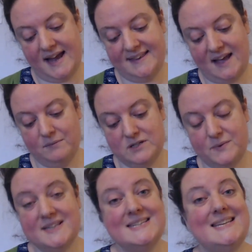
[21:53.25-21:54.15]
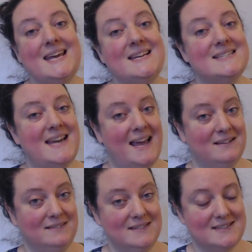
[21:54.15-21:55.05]
And that was with sea
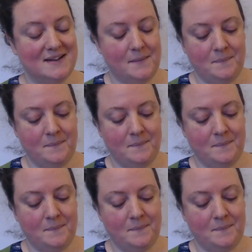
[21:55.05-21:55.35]
snails.